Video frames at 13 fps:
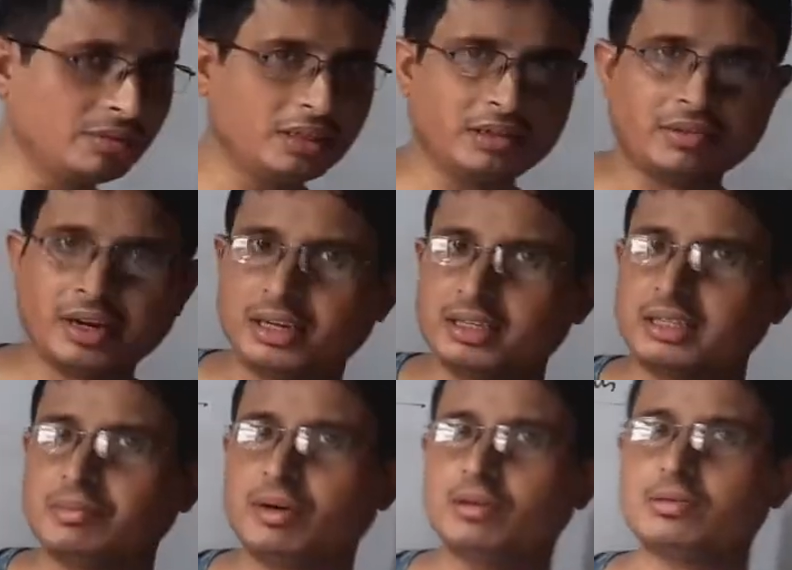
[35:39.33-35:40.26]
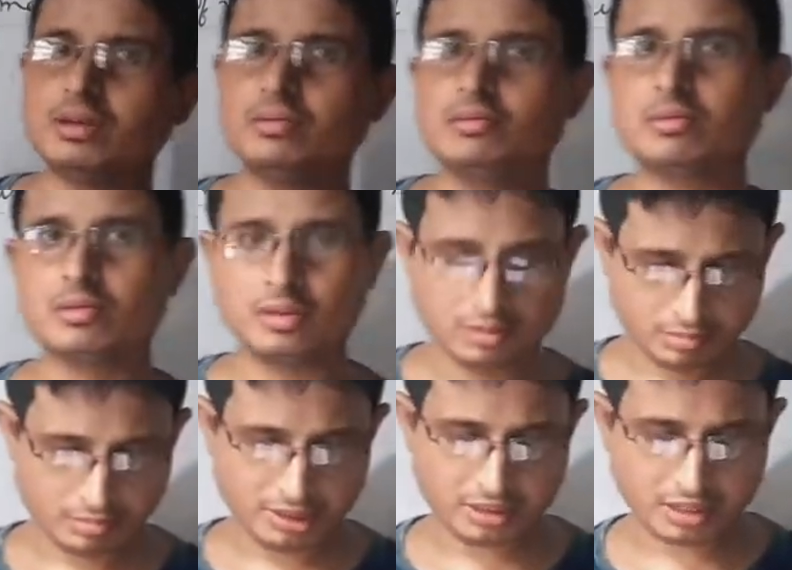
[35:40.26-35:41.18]
defined as amount of
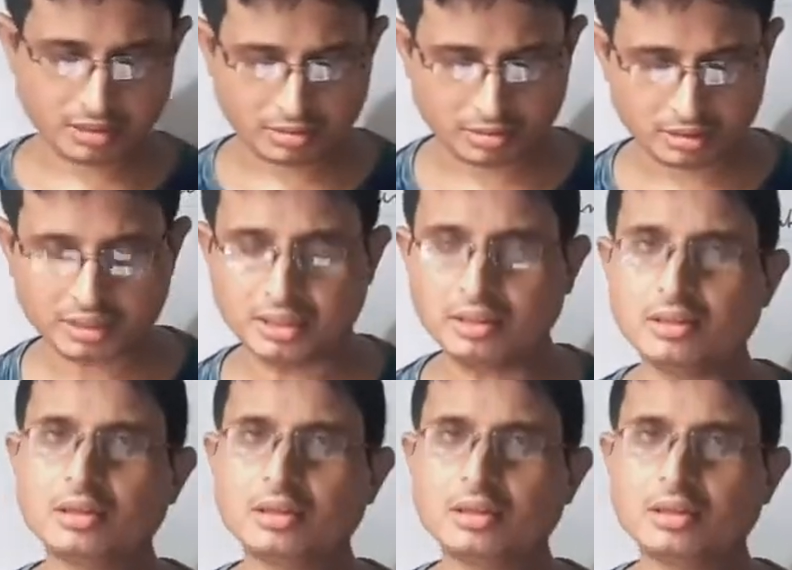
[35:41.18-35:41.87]
matter contained